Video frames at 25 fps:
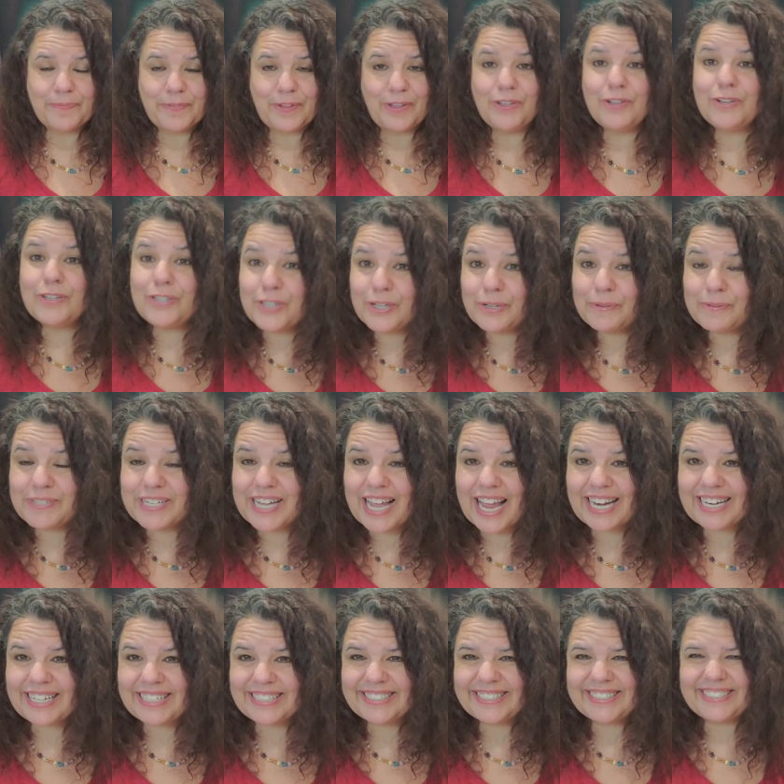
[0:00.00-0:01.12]
YouTube
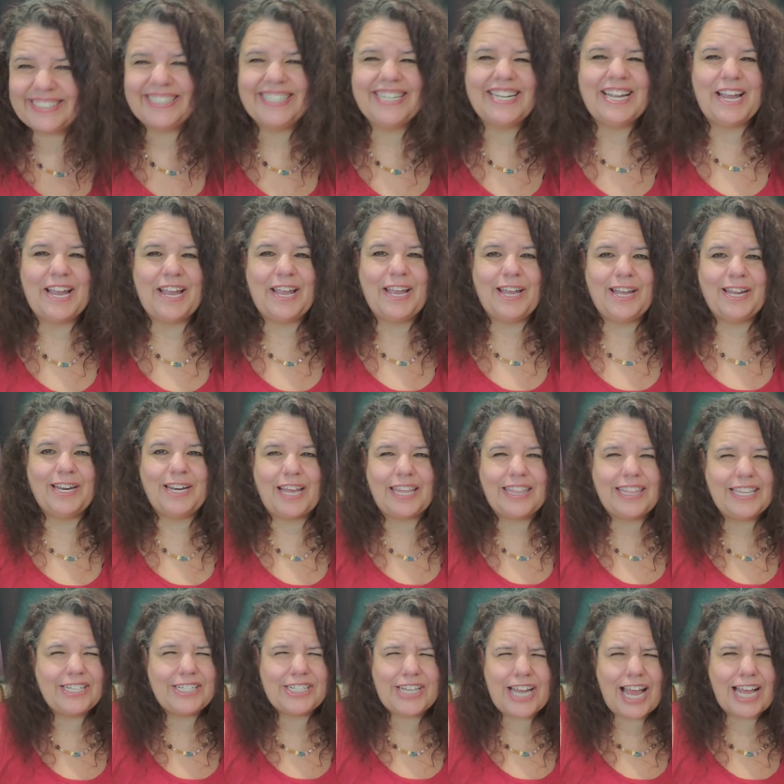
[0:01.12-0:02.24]
channel, and I
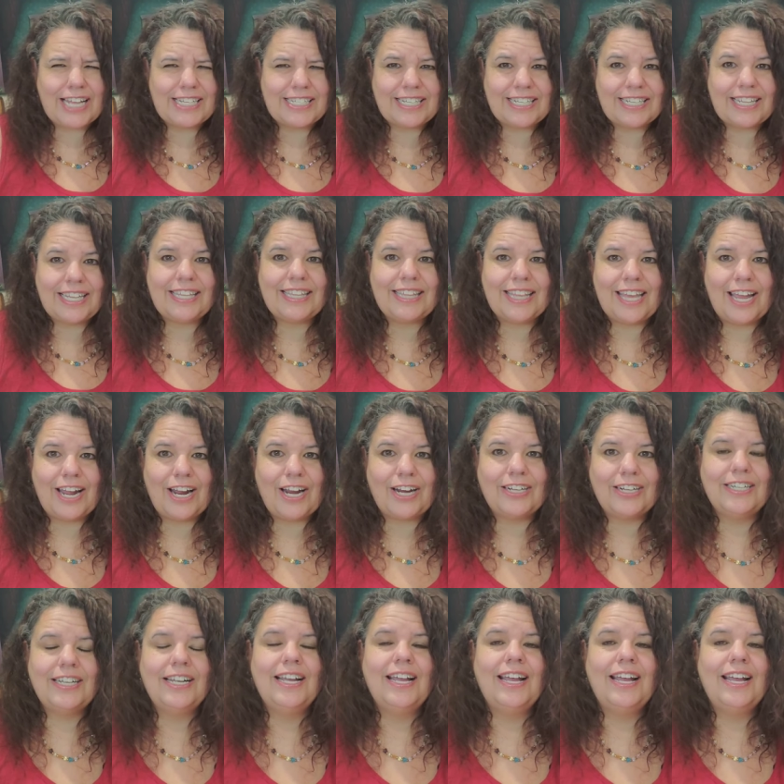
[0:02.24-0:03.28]
think she has it linked there.